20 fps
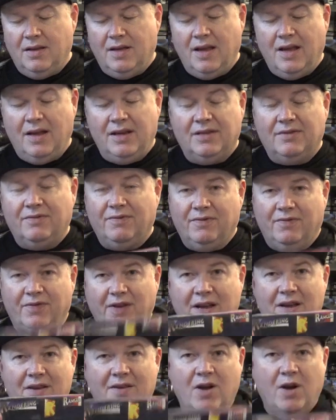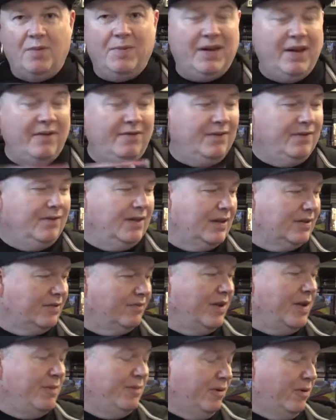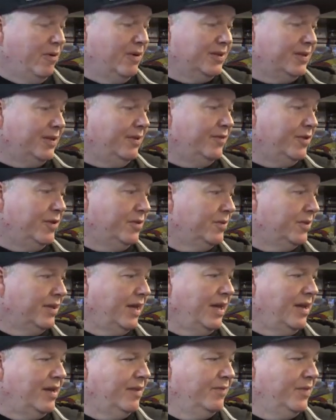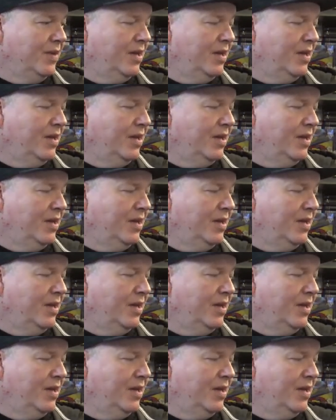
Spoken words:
And it's very uncommon, even though that's a repro, it's difficult to get.